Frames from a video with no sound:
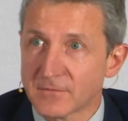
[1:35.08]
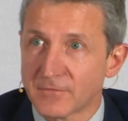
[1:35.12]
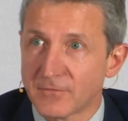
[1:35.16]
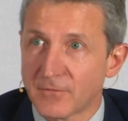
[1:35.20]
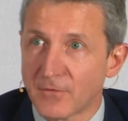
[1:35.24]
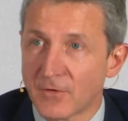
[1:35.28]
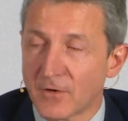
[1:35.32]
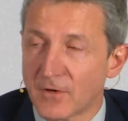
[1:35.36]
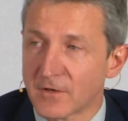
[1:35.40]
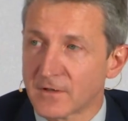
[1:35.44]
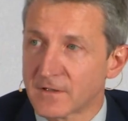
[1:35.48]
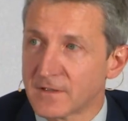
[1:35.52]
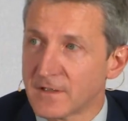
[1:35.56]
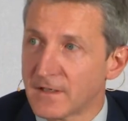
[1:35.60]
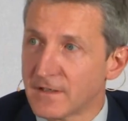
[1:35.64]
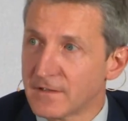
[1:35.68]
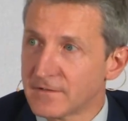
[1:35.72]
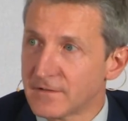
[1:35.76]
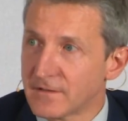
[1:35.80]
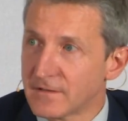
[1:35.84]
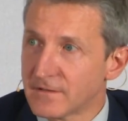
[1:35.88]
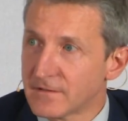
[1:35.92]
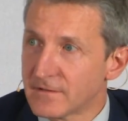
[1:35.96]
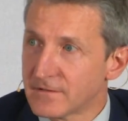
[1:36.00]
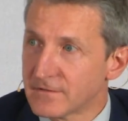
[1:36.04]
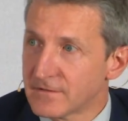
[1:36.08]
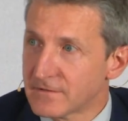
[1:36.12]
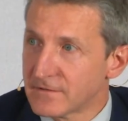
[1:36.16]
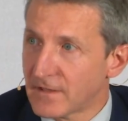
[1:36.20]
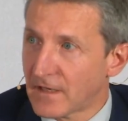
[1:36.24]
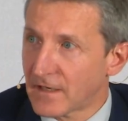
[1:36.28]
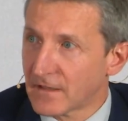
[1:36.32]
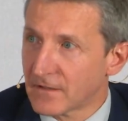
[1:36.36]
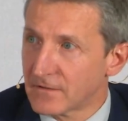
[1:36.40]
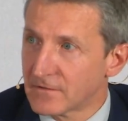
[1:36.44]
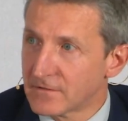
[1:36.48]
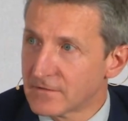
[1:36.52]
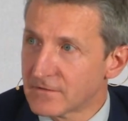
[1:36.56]
for organizing this
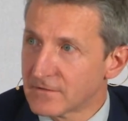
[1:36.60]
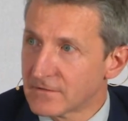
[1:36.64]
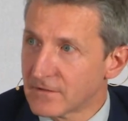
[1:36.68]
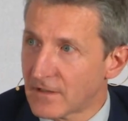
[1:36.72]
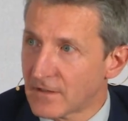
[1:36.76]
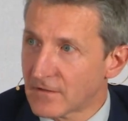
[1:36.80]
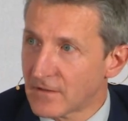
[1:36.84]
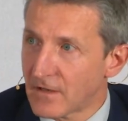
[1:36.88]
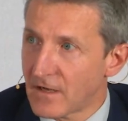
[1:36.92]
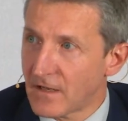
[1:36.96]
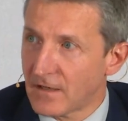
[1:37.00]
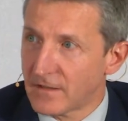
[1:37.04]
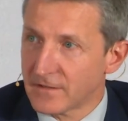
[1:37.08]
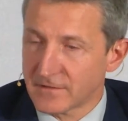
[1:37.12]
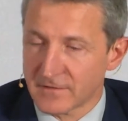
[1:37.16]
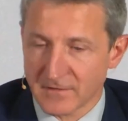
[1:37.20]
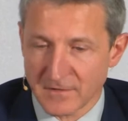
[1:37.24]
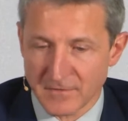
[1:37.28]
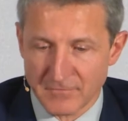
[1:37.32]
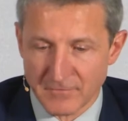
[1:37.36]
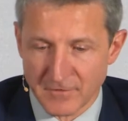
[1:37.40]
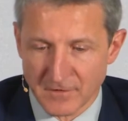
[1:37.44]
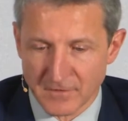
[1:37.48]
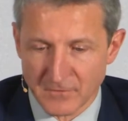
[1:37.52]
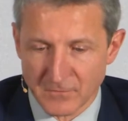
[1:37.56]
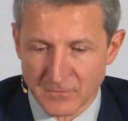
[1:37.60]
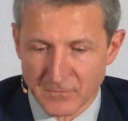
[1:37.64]
second satellite event,